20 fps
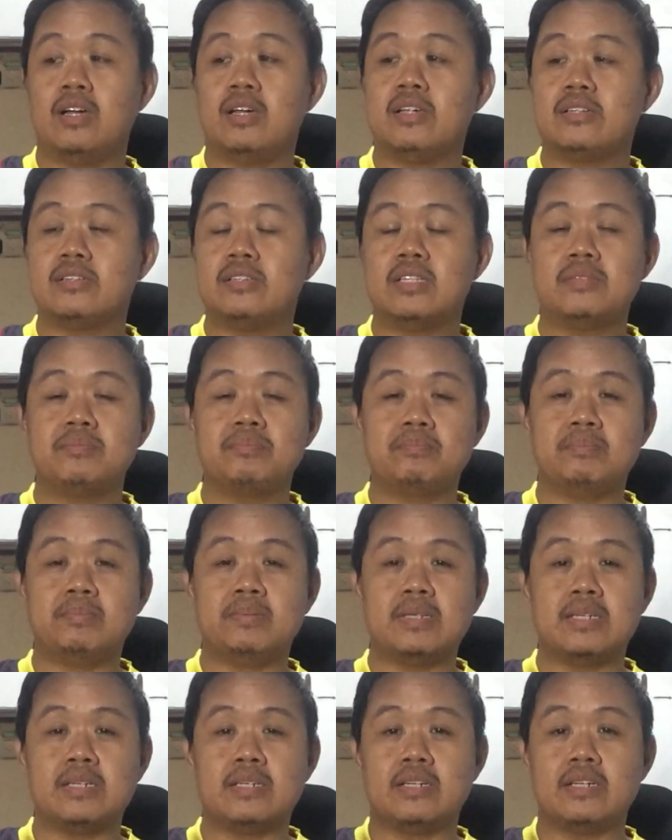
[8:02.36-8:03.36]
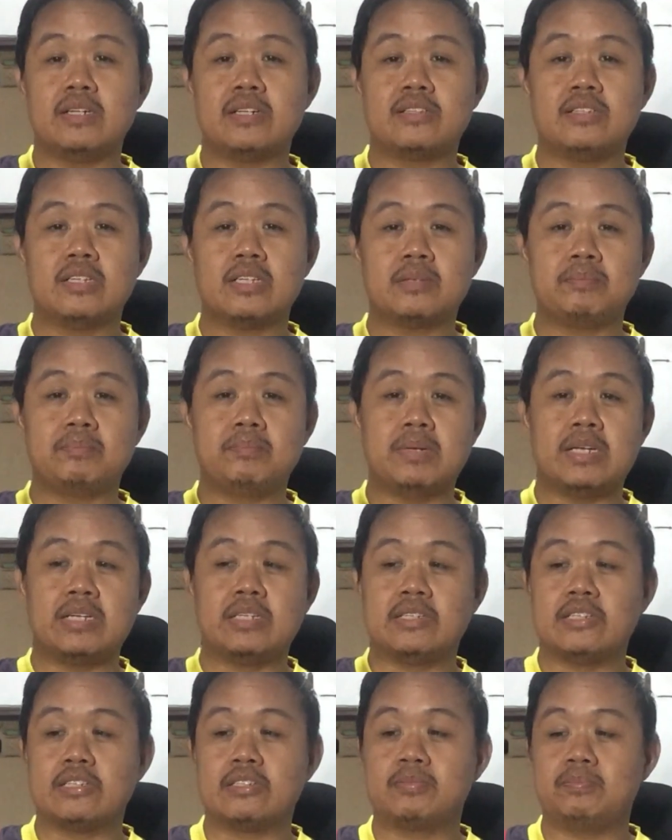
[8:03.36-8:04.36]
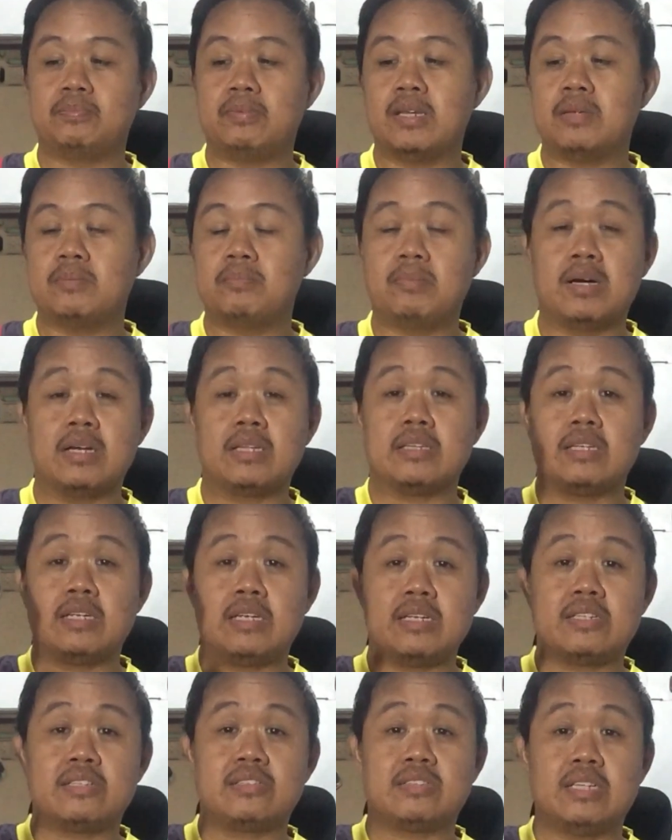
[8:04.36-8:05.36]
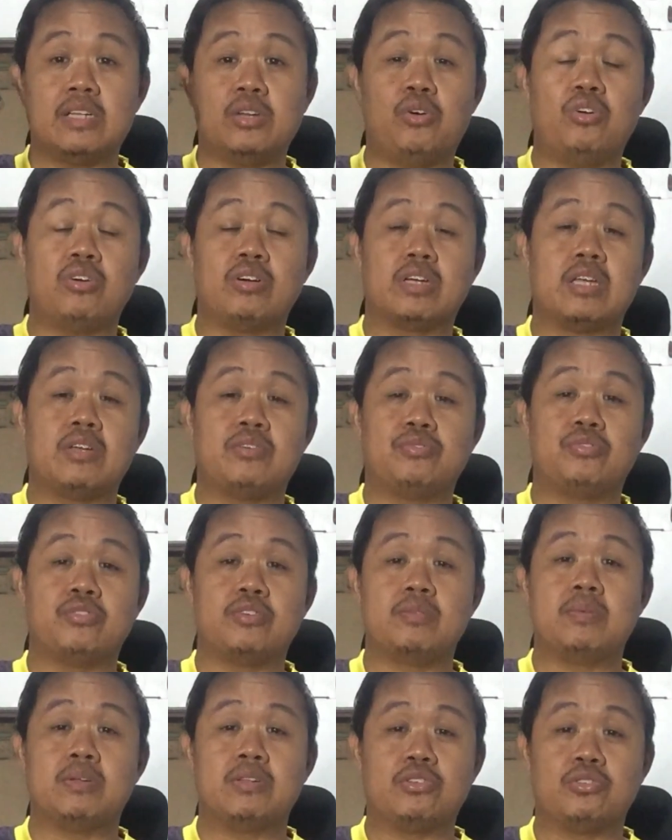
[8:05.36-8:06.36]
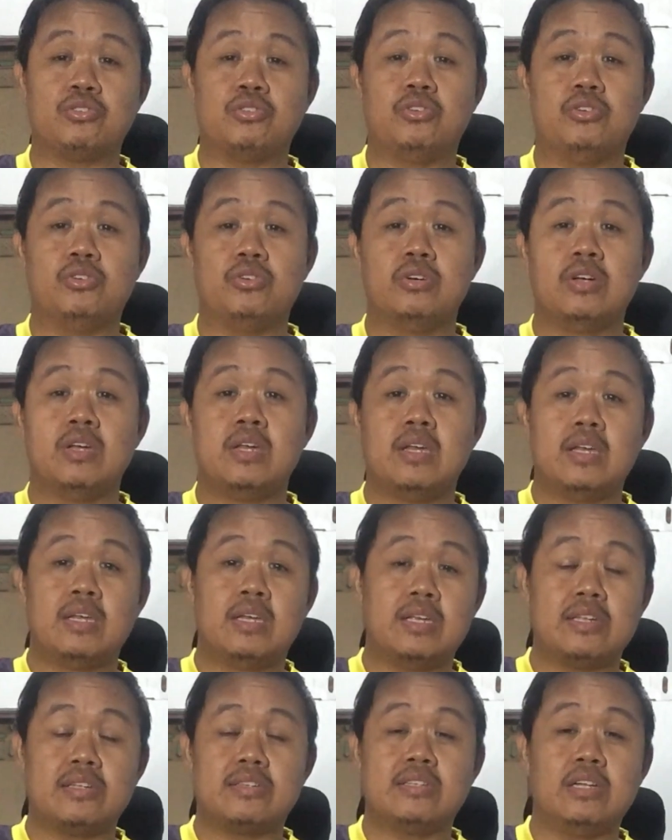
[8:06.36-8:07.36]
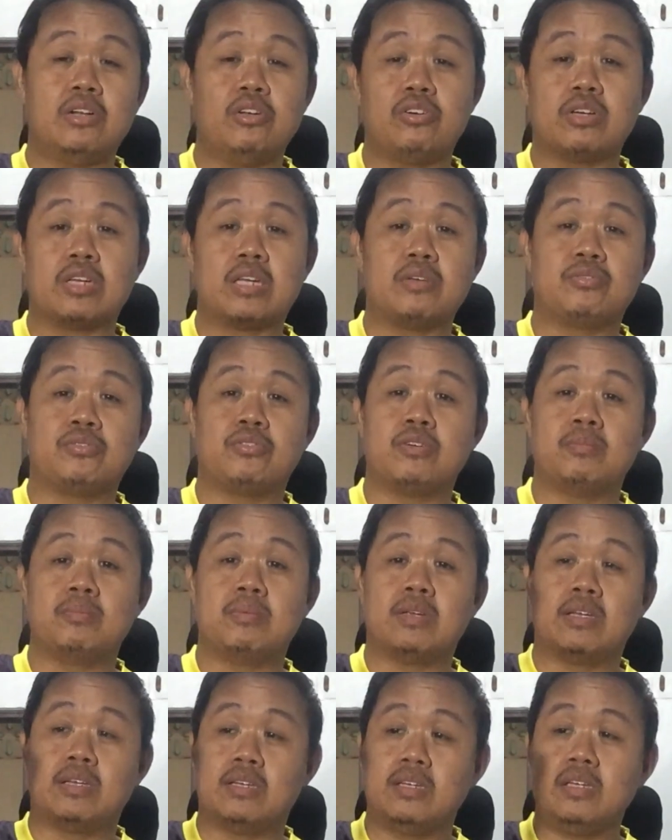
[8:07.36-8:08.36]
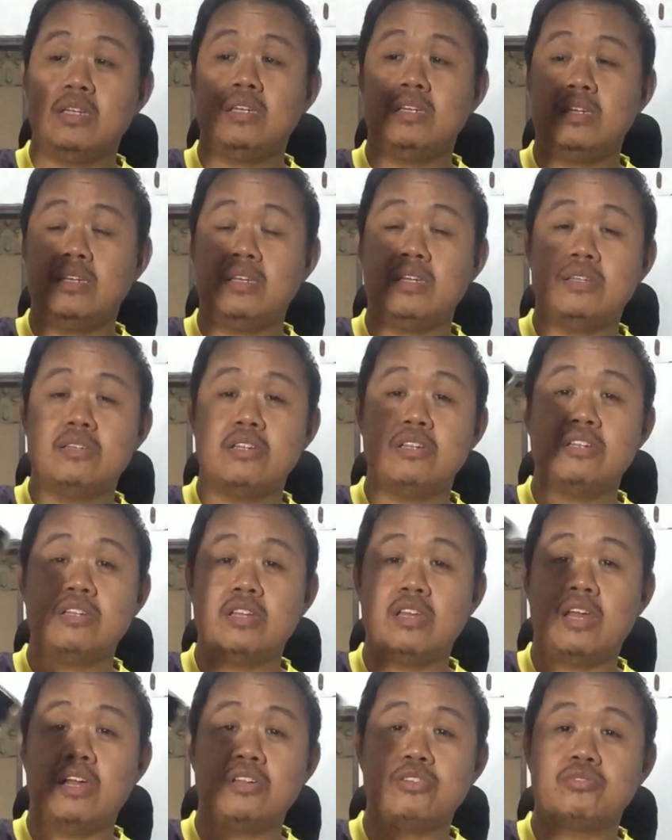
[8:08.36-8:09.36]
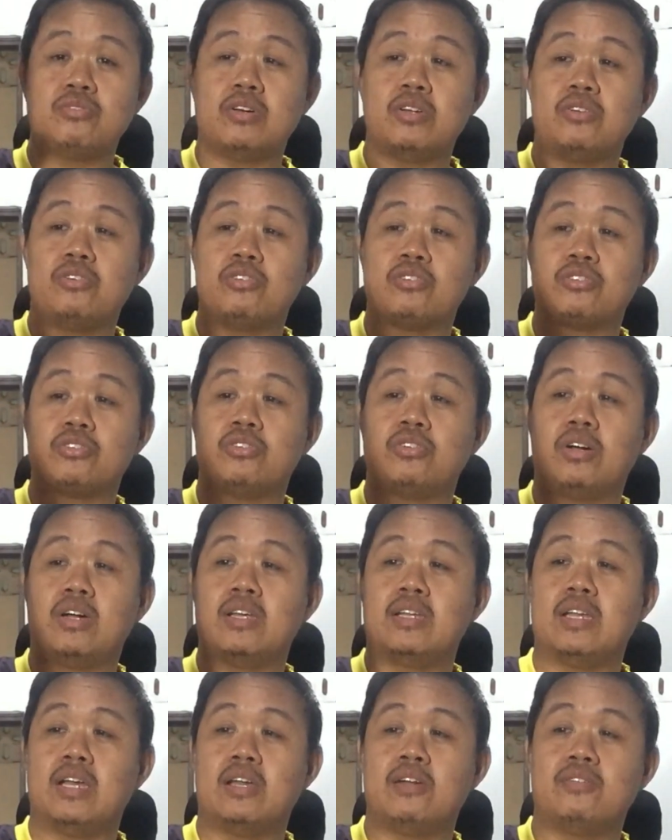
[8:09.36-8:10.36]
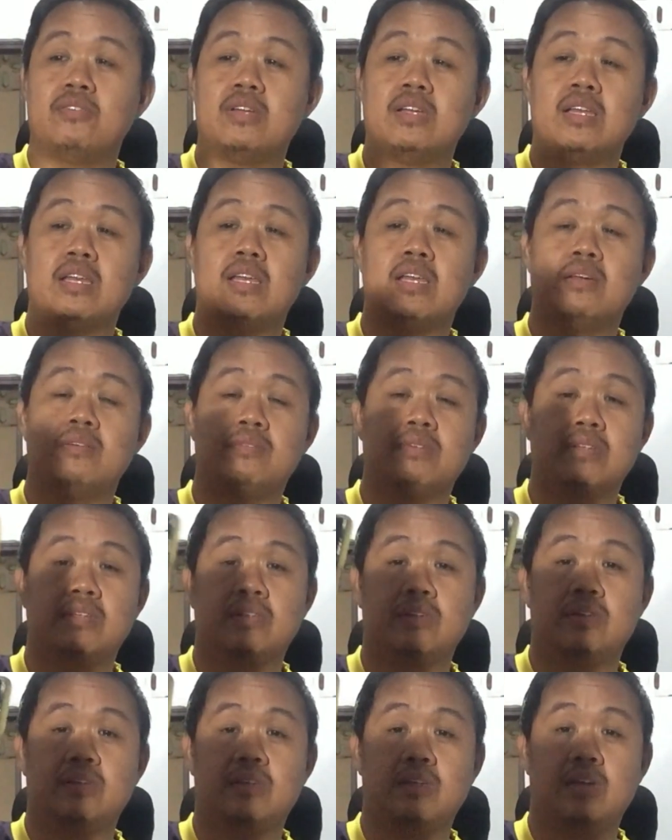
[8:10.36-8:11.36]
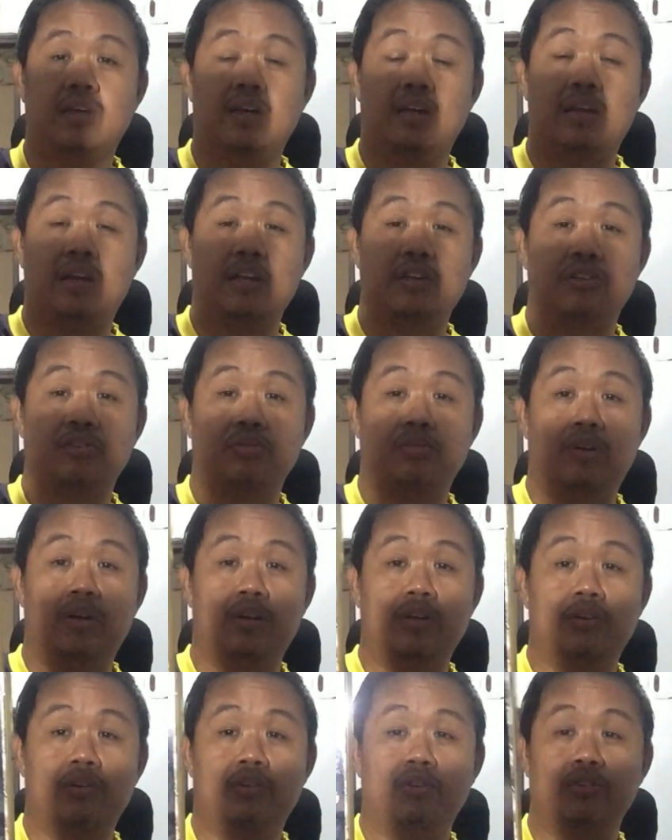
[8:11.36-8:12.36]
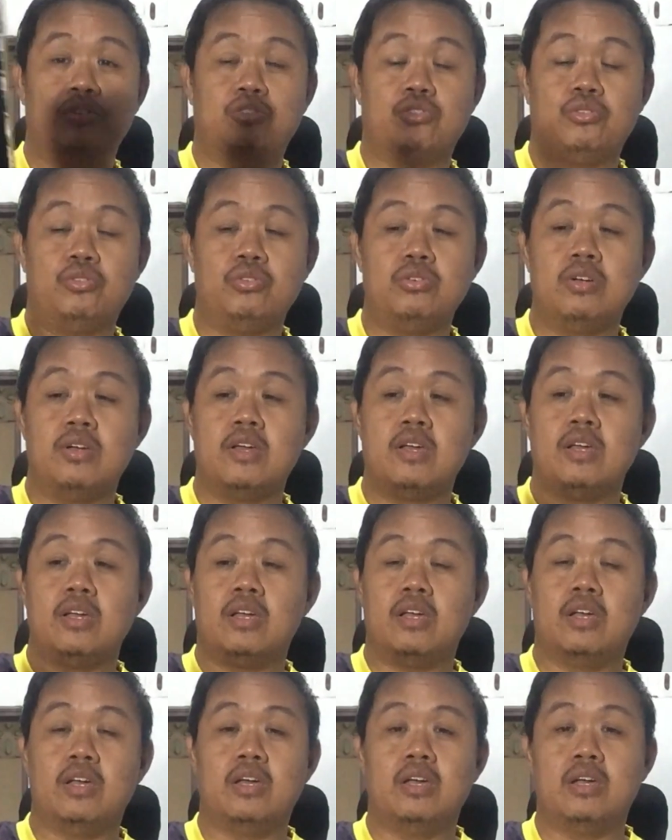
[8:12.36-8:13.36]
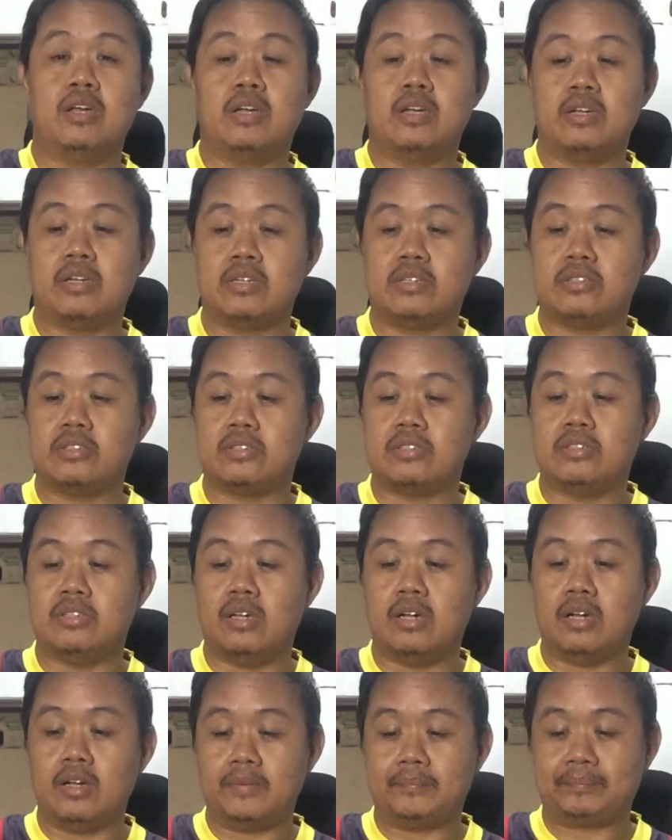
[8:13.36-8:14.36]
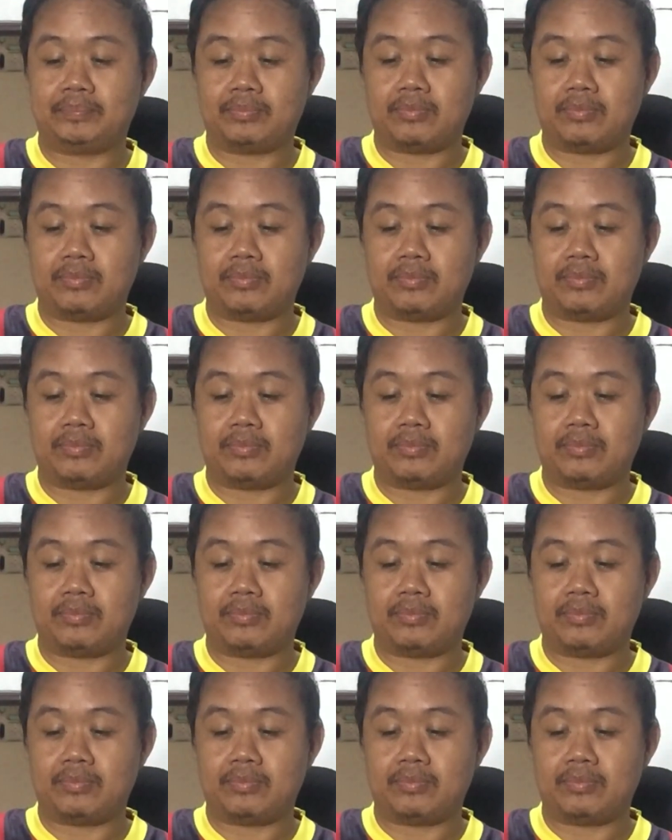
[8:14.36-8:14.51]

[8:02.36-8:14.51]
It's not big display, but it's still okay for me. So it's still okay for me. And it's just a nice one also. I really love it. A nice one also. And this is the